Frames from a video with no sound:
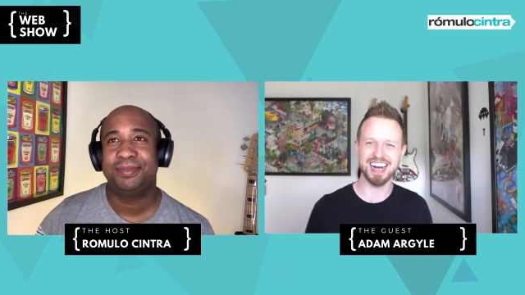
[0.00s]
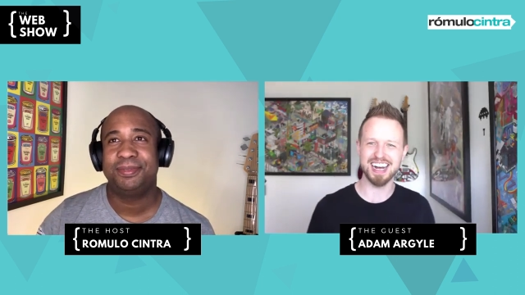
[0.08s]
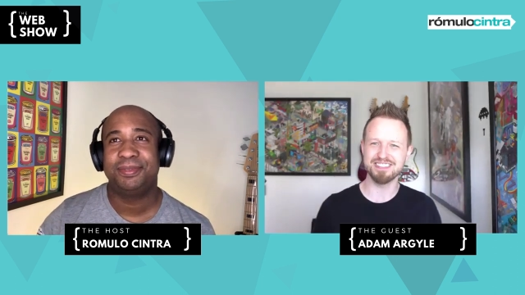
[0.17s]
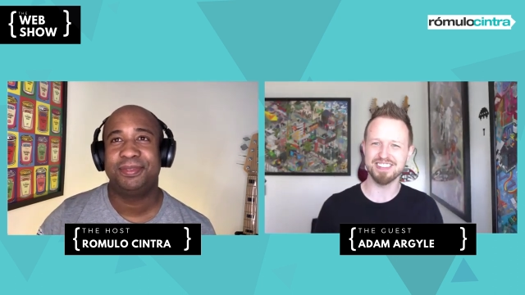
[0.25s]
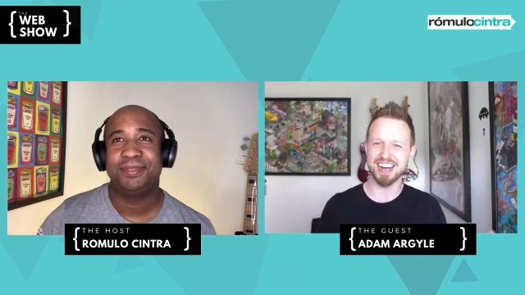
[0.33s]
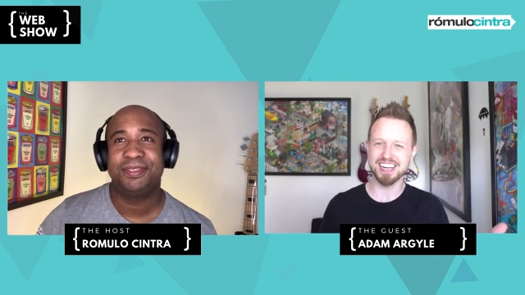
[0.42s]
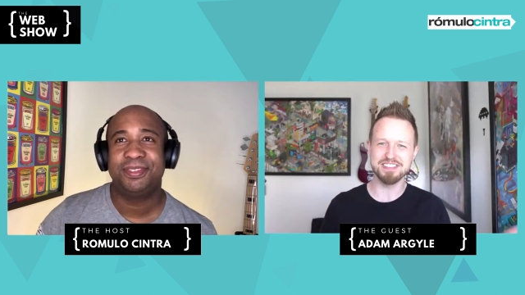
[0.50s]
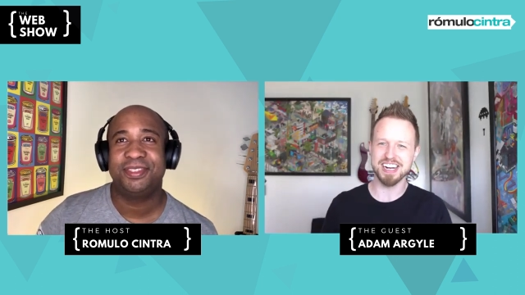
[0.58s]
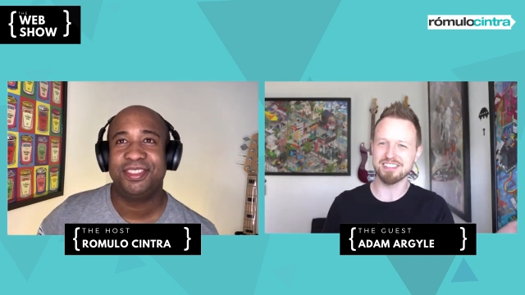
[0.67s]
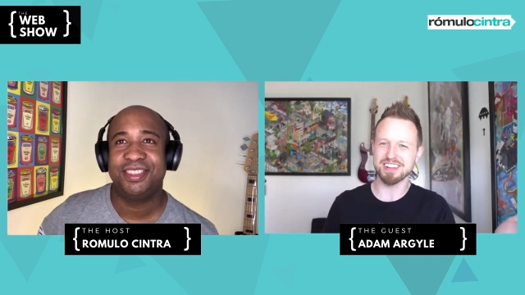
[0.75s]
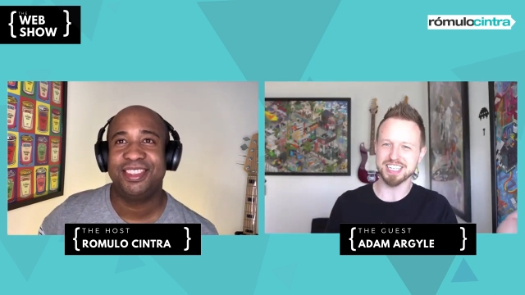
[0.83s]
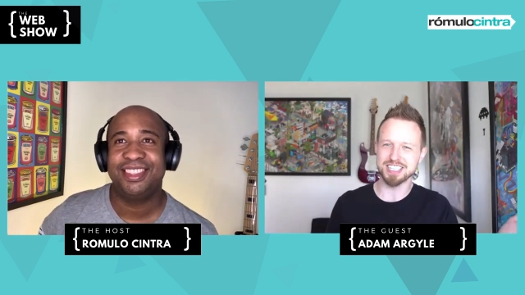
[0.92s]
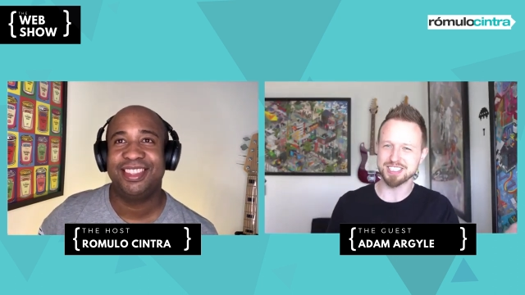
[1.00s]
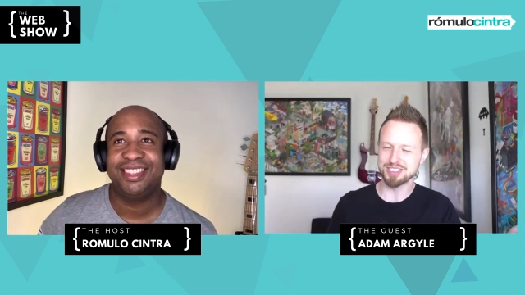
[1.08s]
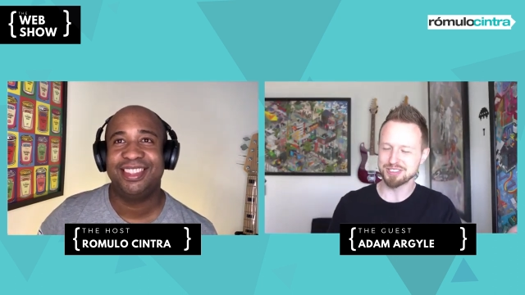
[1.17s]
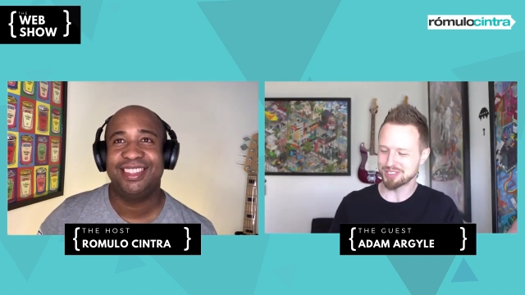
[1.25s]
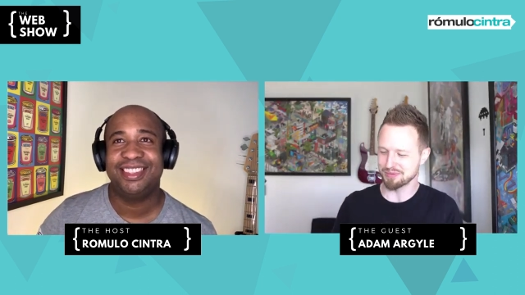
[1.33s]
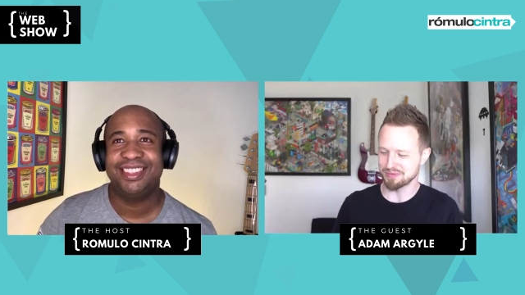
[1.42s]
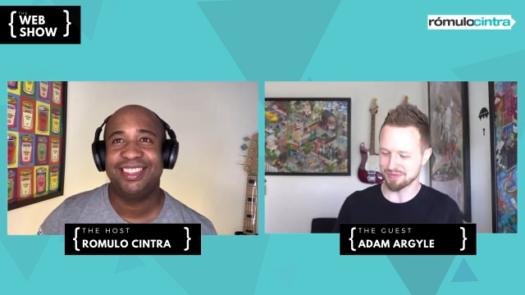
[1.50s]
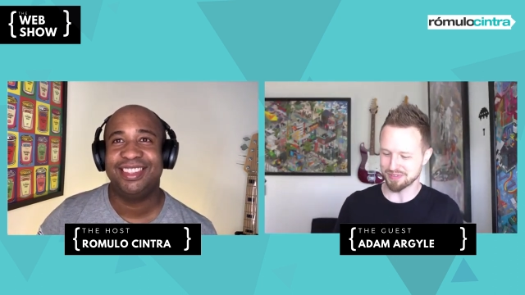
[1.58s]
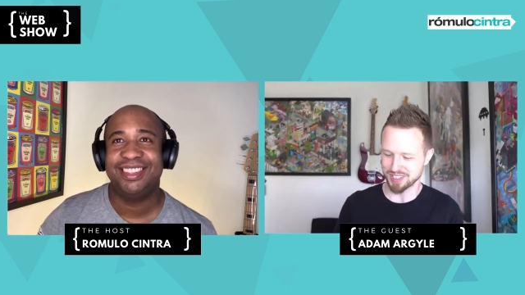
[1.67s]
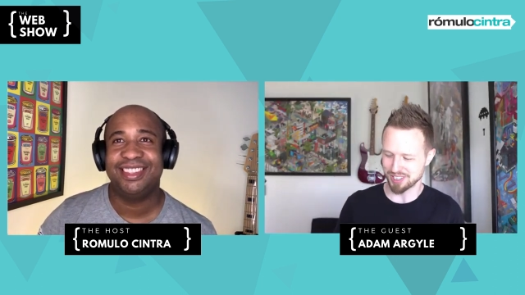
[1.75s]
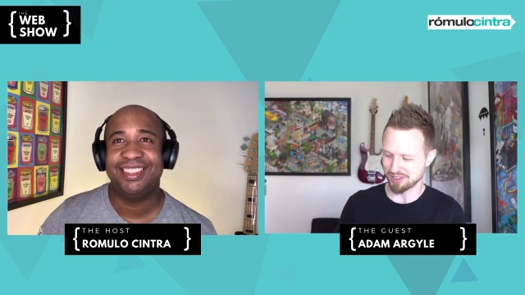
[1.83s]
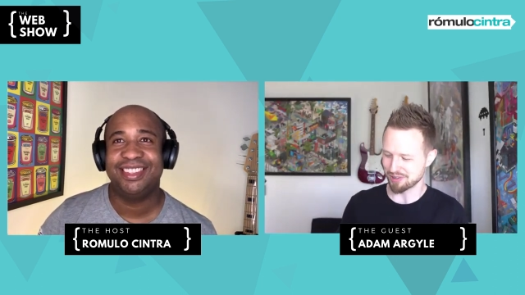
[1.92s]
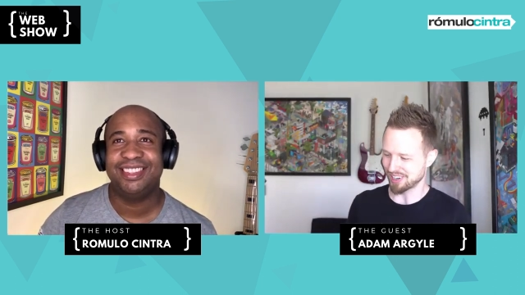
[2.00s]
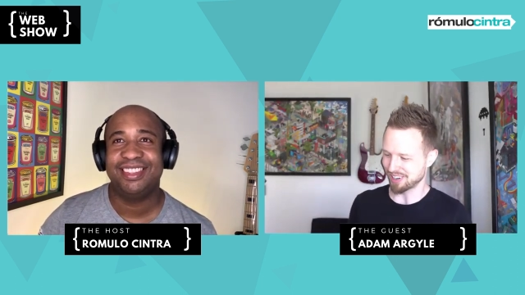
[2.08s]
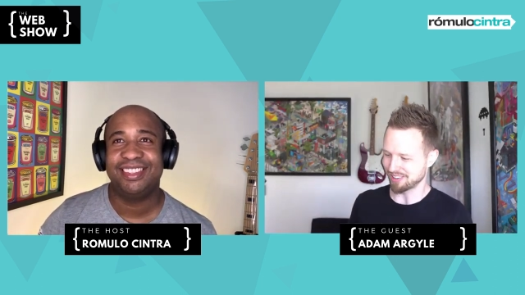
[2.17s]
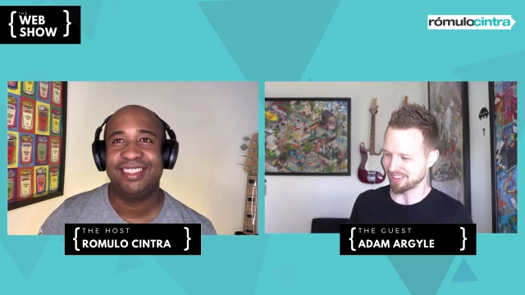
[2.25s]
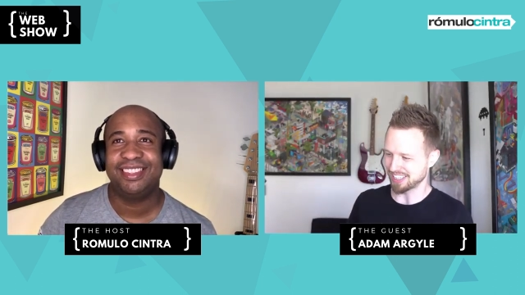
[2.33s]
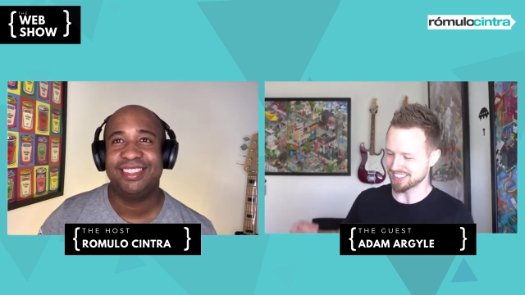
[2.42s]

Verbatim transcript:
Speaker 1: I've I even have like a YouTube video where I,